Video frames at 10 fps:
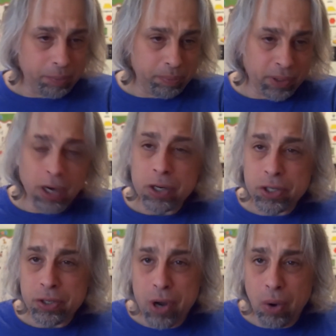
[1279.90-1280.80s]

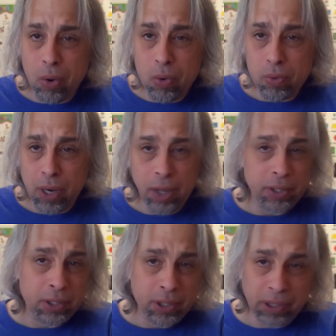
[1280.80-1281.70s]
There's no
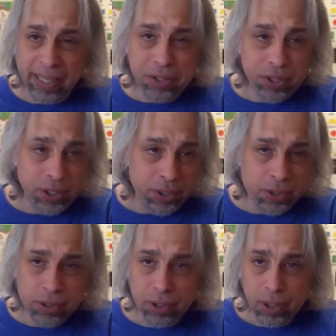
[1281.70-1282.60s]
other
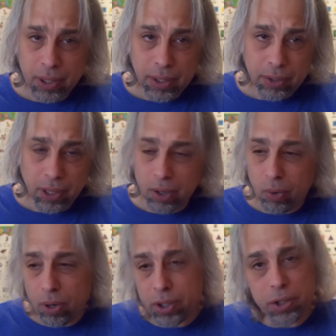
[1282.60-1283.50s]
glitches. The
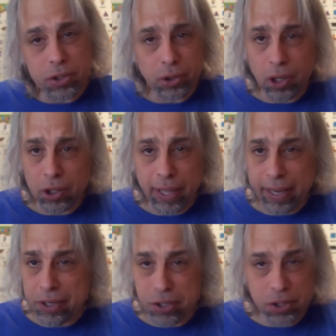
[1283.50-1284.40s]
corners look like
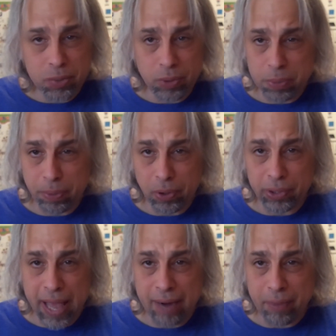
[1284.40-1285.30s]
it just was pulled
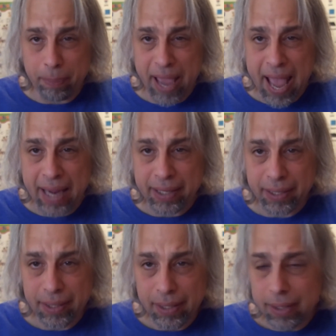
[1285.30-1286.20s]
out of a pack.
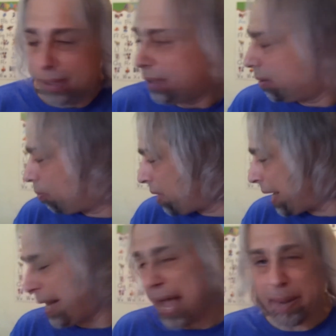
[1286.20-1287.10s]
When
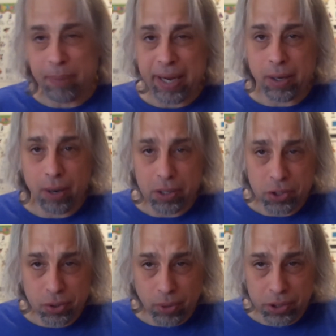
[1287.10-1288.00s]
I had my card
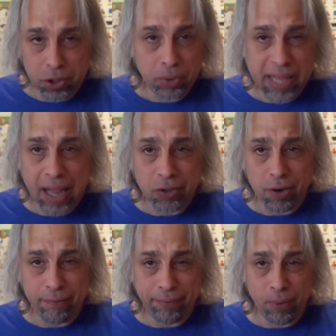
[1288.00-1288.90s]
store in
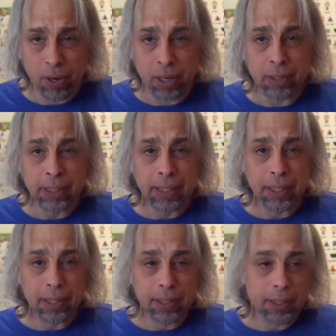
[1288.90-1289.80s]
2004,
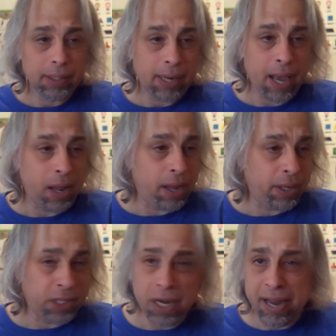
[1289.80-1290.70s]

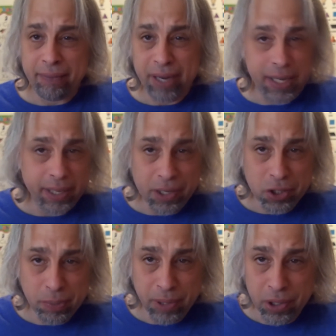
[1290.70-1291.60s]
I didn't have any
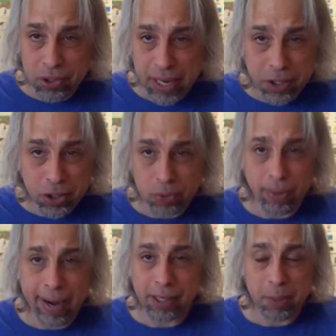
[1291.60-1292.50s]
customers. I just
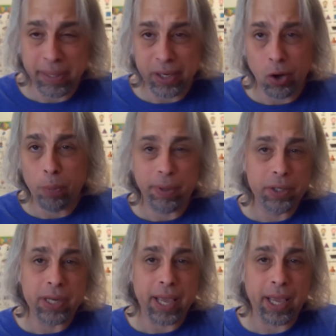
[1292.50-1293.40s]
randomly
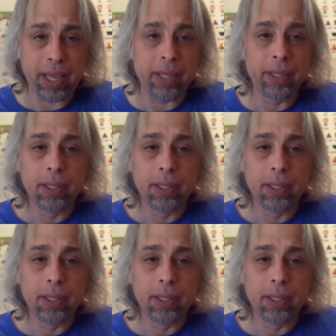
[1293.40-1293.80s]
opened a